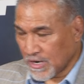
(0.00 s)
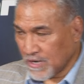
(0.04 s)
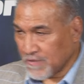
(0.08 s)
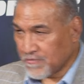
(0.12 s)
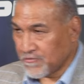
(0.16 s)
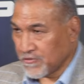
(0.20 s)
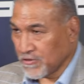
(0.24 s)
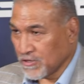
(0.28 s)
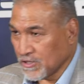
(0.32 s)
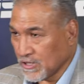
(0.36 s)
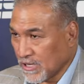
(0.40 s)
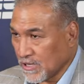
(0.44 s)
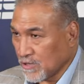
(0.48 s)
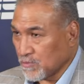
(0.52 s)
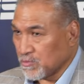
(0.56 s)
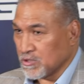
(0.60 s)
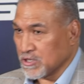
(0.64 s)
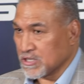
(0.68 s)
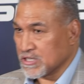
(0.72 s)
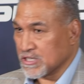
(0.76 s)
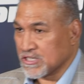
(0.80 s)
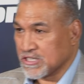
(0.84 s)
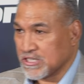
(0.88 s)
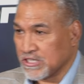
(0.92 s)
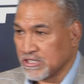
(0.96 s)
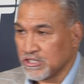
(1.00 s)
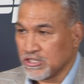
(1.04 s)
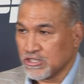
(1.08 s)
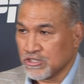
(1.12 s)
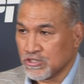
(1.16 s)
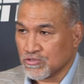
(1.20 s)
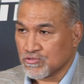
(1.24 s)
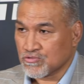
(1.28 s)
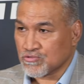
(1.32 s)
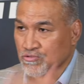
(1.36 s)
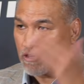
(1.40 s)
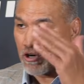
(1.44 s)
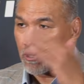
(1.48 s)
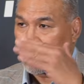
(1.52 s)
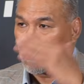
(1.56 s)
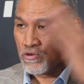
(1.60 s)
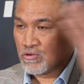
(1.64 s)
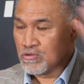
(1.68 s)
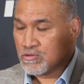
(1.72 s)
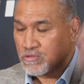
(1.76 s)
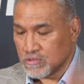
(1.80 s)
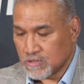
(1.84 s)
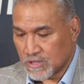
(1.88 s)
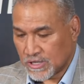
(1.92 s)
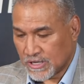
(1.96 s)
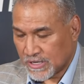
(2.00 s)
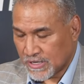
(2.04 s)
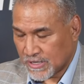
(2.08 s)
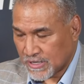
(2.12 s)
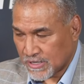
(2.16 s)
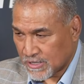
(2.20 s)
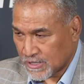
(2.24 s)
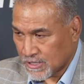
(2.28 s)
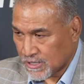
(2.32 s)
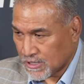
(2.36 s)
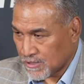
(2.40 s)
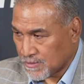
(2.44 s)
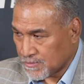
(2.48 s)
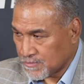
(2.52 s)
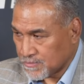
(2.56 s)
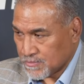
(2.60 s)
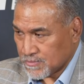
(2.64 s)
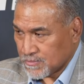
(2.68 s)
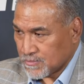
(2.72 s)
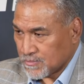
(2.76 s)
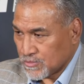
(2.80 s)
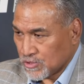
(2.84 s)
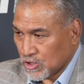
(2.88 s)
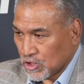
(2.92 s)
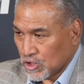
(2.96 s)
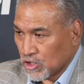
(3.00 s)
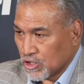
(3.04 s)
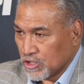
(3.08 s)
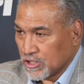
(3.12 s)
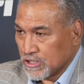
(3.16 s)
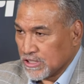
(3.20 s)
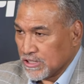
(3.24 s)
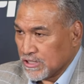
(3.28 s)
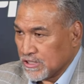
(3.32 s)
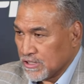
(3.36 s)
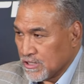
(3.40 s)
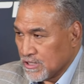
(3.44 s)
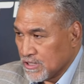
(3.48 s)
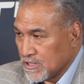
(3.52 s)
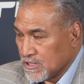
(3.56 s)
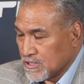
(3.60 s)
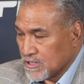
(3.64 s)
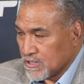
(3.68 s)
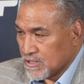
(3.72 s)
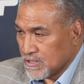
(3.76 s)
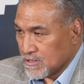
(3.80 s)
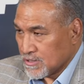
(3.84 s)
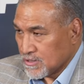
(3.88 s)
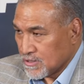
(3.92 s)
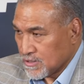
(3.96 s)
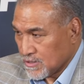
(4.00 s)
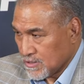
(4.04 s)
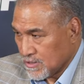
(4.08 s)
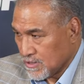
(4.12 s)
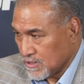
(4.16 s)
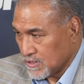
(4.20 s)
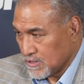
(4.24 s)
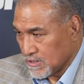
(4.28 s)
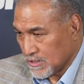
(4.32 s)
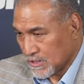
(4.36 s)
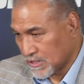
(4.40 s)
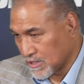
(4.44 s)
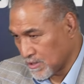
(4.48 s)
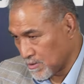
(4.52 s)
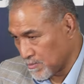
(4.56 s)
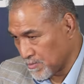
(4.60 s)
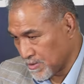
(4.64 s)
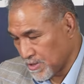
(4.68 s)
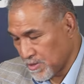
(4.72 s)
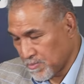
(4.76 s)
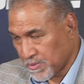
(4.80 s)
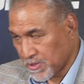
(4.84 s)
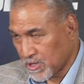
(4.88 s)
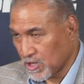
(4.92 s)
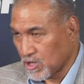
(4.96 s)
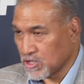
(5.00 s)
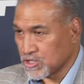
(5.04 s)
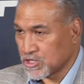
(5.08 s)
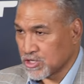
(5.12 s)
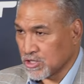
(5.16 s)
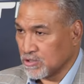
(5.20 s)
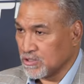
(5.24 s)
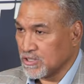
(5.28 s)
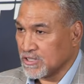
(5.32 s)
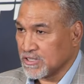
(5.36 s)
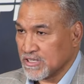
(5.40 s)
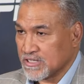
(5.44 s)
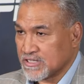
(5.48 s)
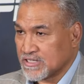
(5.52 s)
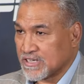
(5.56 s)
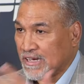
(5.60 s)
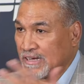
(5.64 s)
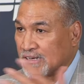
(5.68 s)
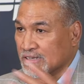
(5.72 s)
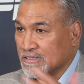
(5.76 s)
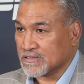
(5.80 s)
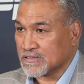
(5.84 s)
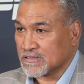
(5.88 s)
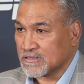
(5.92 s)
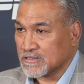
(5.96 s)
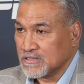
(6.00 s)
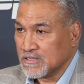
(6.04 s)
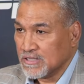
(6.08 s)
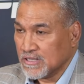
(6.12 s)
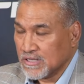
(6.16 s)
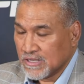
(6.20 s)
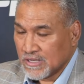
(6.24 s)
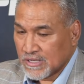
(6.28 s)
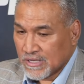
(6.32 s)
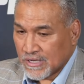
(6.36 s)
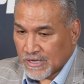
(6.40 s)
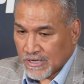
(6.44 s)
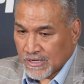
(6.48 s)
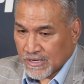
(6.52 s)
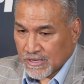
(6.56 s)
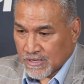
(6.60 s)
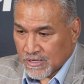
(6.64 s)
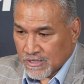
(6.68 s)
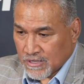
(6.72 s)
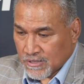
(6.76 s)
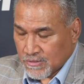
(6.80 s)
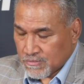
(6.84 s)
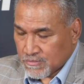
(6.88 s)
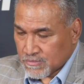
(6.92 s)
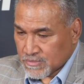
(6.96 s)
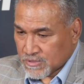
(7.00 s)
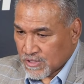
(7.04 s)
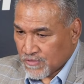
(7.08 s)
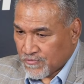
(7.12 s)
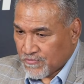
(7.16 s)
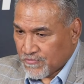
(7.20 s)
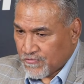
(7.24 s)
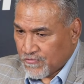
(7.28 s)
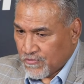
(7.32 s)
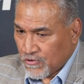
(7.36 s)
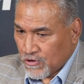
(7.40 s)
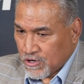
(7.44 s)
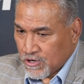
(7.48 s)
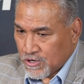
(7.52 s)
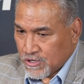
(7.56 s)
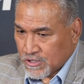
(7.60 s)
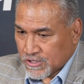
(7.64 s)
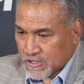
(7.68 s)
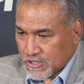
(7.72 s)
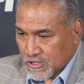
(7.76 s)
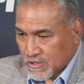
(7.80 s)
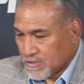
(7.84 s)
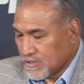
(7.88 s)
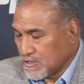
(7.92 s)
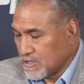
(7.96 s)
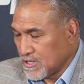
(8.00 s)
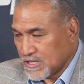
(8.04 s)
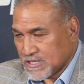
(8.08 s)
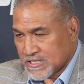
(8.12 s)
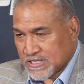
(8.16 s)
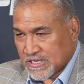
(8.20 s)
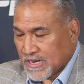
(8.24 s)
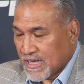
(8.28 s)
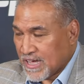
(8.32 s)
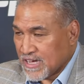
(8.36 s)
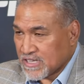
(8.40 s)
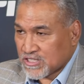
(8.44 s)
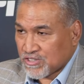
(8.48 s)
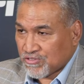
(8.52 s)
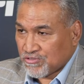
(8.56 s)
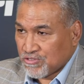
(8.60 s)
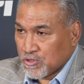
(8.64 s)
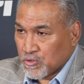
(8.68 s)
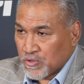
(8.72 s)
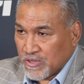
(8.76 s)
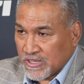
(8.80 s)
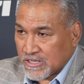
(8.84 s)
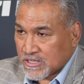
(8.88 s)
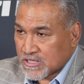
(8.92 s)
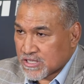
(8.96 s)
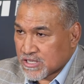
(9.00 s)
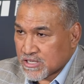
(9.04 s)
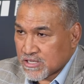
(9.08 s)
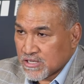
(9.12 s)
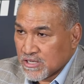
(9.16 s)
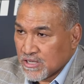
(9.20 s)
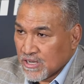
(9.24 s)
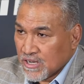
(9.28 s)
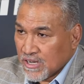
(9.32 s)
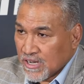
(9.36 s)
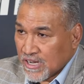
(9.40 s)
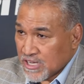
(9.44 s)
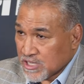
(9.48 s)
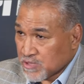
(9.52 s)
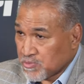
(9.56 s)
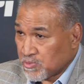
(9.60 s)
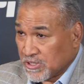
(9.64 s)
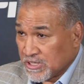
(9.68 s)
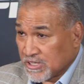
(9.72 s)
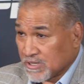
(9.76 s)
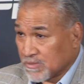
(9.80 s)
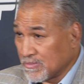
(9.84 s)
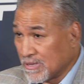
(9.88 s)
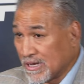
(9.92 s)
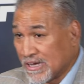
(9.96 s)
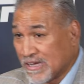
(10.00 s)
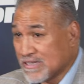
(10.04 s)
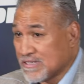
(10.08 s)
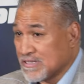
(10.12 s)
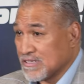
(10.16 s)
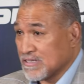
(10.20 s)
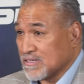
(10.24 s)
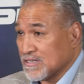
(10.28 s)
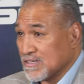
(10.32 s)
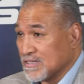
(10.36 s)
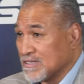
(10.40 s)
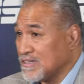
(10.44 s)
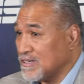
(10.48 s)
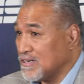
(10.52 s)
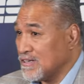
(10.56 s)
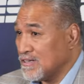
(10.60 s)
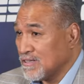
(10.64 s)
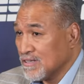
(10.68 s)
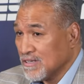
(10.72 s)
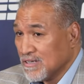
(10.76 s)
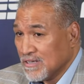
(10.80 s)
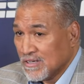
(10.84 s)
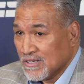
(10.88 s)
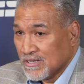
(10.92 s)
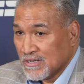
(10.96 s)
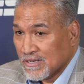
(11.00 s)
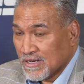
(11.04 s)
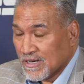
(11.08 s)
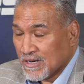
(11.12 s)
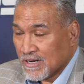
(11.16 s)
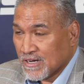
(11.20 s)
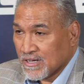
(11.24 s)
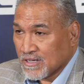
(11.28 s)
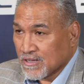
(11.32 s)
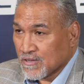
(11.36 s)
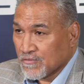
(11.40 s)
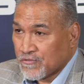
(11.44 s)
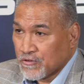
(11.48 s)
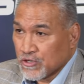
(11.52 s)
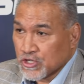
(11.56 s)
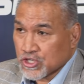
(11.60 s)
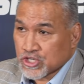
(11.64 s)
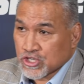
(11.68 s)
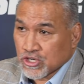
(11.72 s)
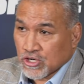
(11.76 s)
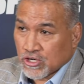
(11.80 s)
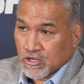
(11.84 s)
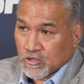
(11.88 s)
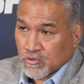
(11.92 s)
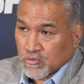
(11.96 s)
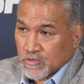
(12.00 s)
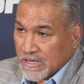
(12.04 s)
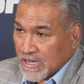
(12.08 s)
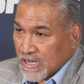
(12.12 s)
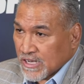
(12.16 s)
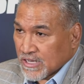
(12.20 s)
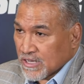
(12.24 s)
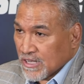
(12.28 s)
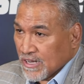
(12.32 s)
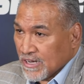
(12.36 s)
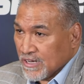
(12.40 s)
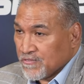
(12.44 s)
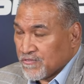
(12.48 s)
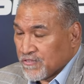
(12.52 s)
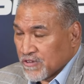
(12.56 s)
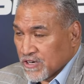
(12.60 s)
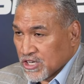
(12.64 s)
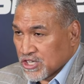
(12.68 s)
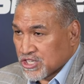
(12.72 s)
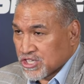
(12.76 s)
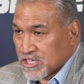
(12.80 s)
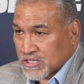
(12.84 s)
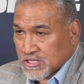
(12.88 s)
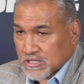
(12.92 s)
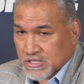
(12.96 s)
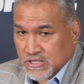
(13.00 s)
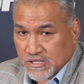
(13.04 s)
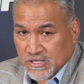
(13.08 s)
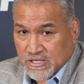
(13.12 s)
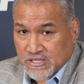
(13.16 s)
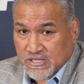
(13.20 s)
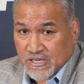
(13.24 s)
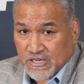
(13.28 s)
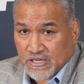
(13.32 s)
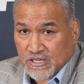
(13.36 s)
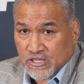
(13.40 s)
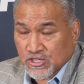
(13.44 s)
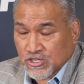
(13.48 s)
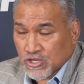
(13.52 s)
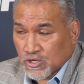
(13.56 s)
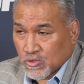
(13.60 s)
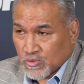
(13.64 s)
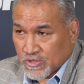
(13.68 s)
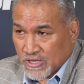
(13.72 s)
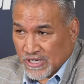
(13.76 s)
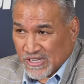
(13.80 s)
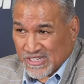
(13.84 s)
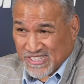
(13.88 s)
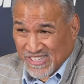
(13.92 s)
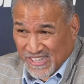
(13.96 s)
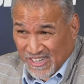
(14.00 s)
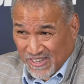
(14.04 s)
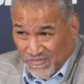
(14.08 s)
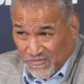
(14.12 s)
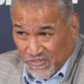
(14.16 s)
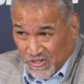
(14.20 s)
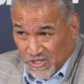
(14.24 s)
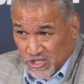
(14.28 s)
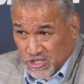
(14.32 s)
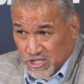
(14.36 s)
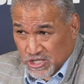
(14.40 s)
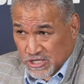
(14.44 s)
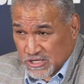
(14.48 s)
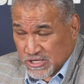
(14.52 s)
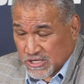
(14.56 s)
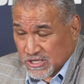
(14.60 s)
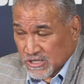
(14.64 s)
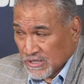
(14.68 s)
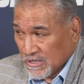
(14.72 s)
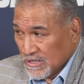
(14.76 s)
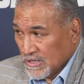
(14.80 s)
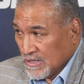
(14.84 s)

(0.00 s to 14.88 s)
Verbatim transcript: I feel like we continue to grow, um, not only in in the company but also in the talent. Um, the first, so this last three weeks has been amazing. Again, uh, the first show we had eight finishes. The second show we had ten finishes,